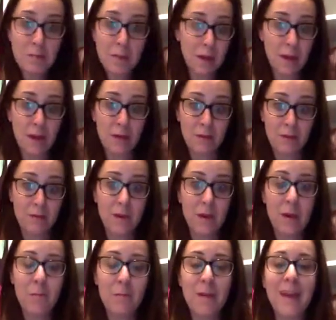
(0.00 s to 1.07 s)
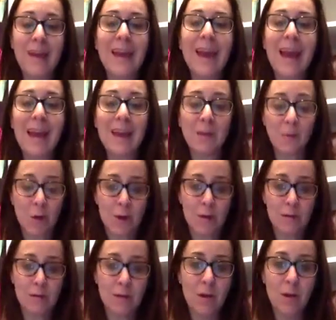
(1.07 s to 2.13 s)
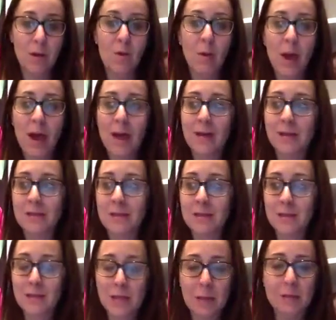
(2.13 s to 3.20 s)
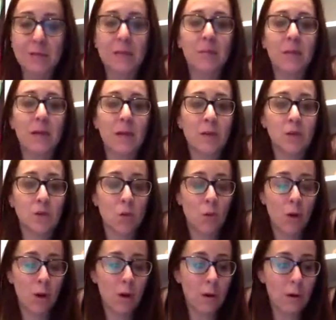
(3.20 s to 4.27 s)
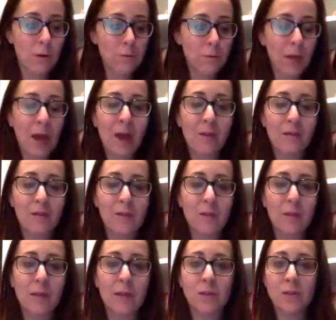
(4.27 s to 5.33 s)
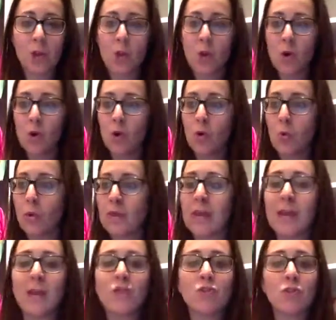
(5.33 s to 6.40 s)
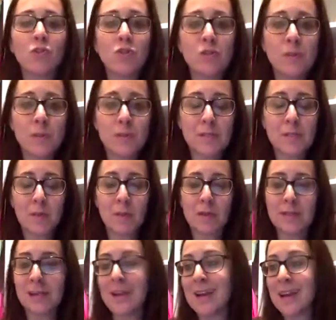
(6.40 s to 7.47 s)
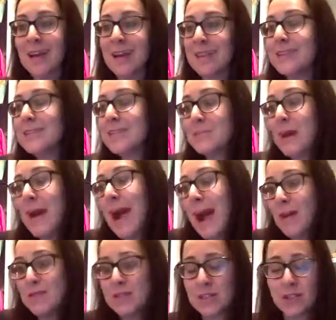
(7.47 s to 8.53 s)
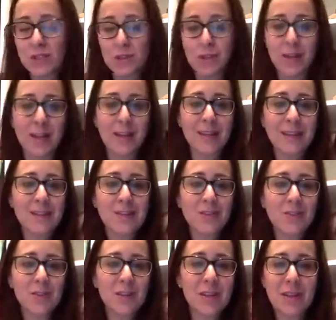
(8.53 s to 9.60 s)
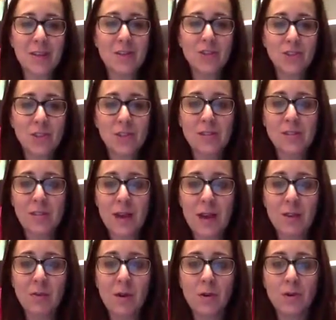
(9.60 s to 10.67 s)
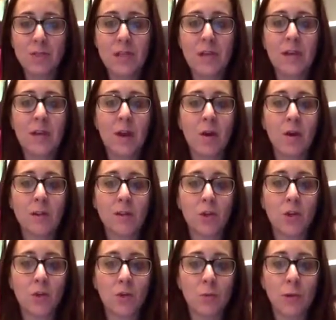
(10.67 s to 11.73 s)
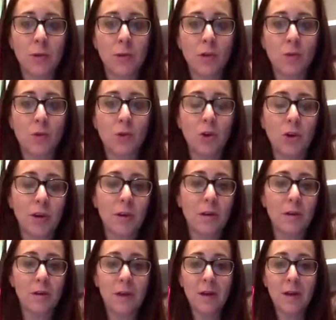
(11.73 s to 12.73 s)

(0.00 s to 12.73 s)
life met anyone who has step siblings or half siblings who, when they introduce them to someone, is like, this is my half sister. It's just, I don't understand how as a human you couldn't